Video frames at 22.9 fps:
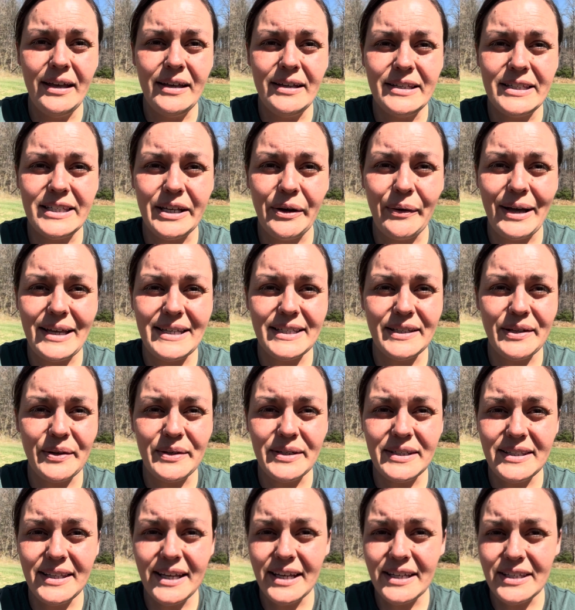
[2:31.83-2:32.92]
So as those
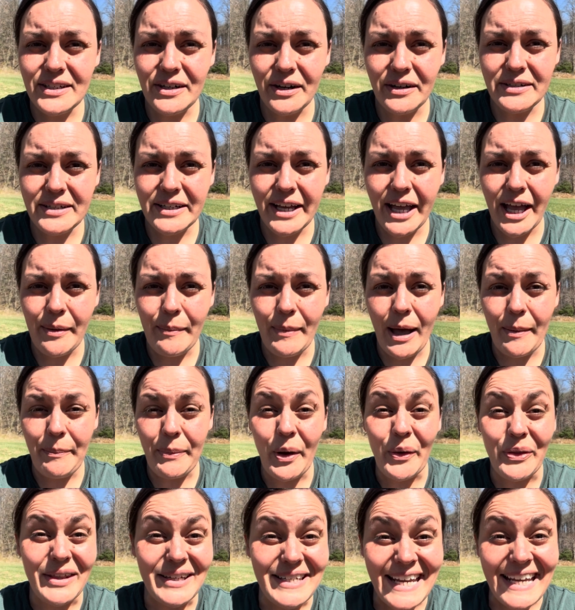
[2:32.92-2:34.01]
things start to come up,
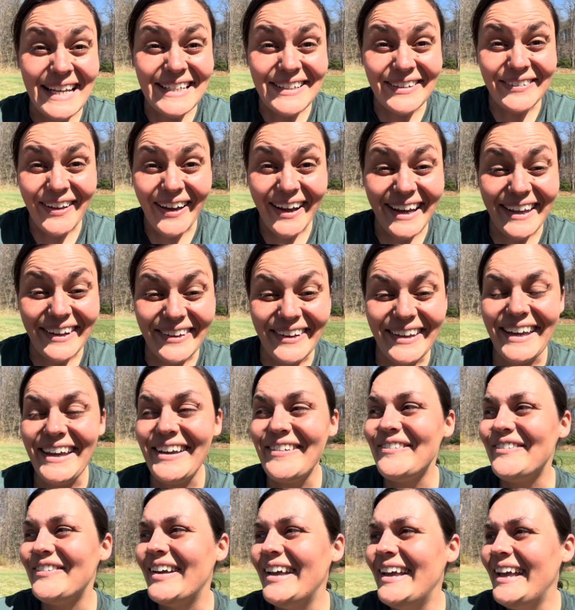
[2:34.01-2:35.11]
oh, the dandelion
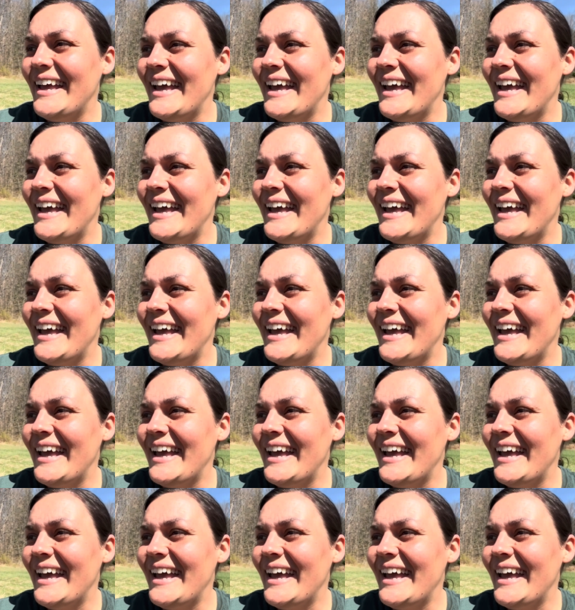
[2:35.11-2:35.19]
leaf,